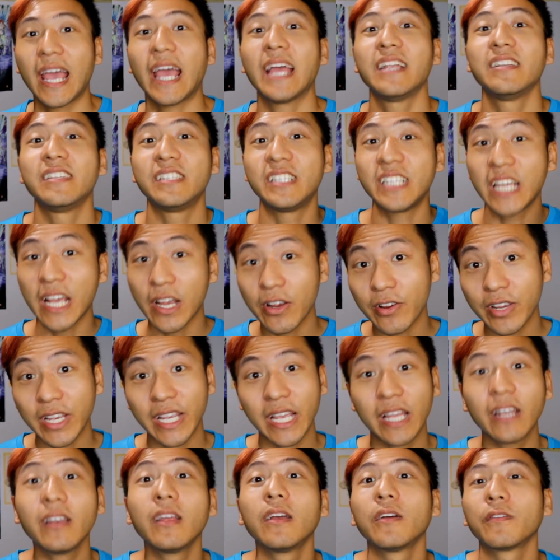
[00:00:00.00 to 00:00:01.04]
and
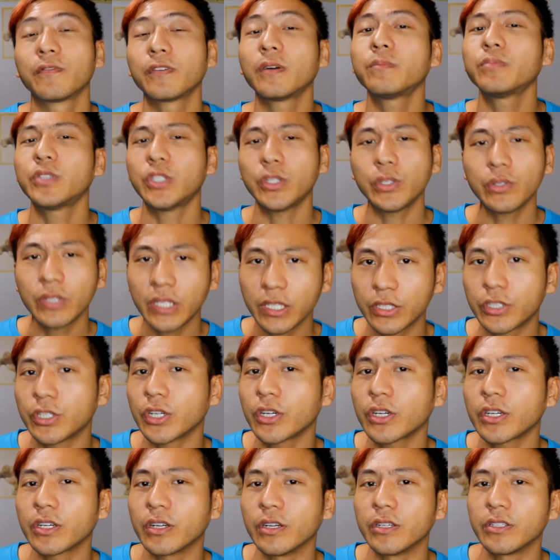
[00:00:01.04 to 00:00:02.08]
Darian from You the
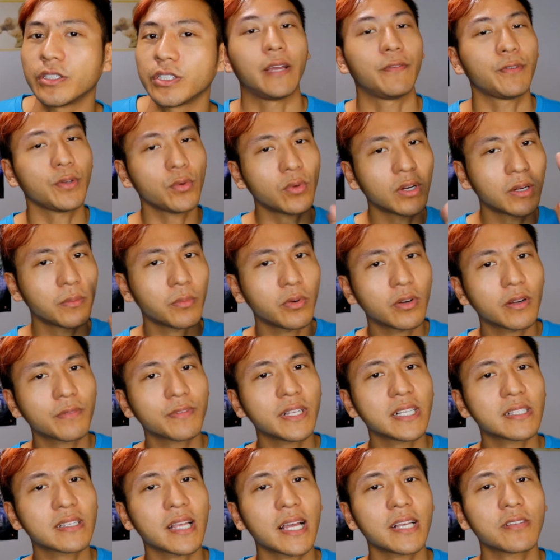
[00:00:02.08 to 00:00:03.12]
Church. If you want more of
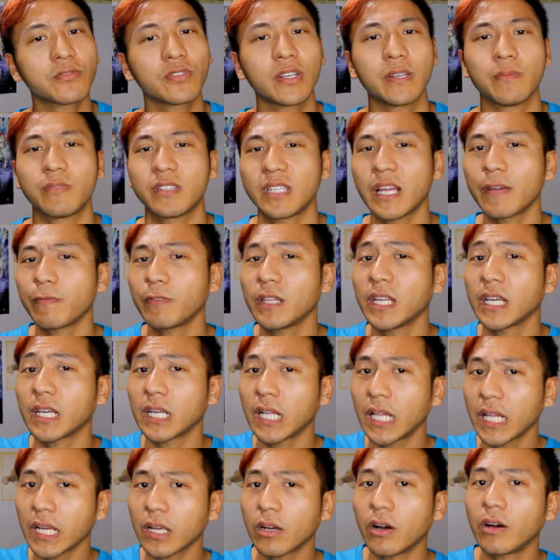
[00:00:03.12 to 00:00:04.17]
these live streams, definitely
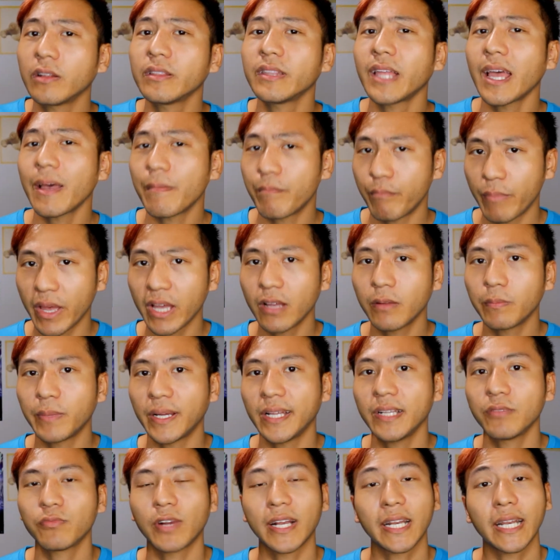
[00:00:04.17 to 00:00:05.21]
click on that bell
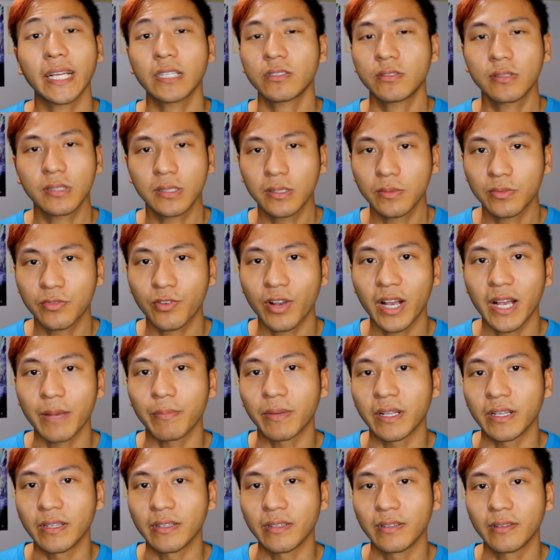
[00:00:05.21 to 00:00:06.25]
button right next to the
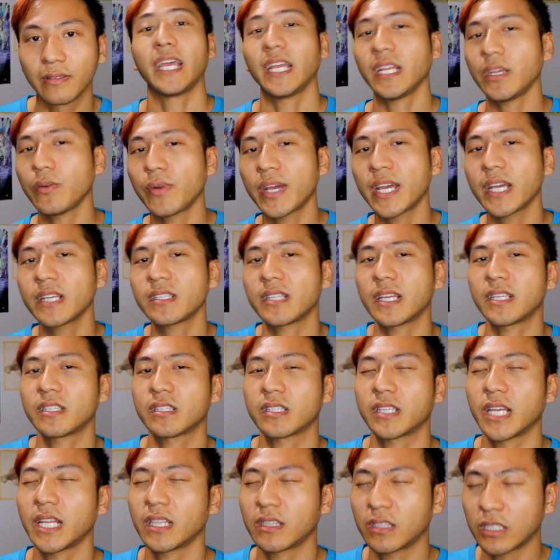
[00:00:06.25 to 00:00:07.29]
subscribe button. Anyways,
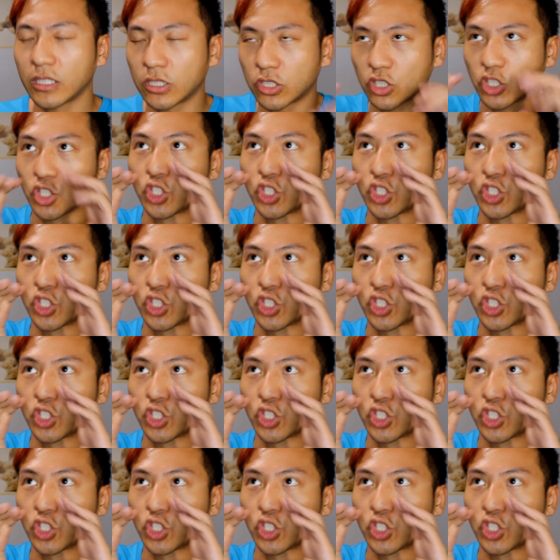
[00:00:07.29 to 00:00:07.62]
let's get this